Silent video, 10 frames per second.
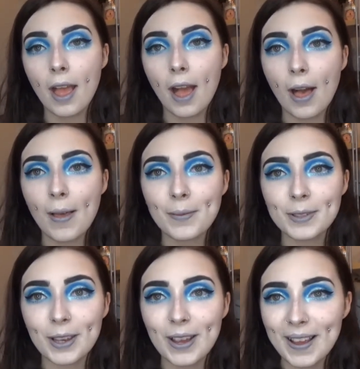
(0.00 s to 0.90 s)

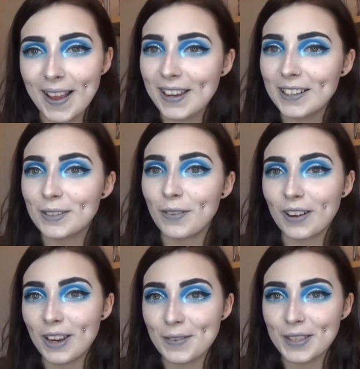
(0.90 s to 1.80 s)
So I looked
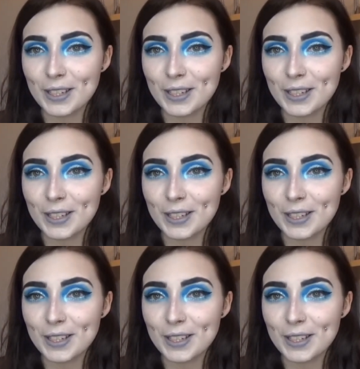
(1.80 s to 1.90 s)
very over the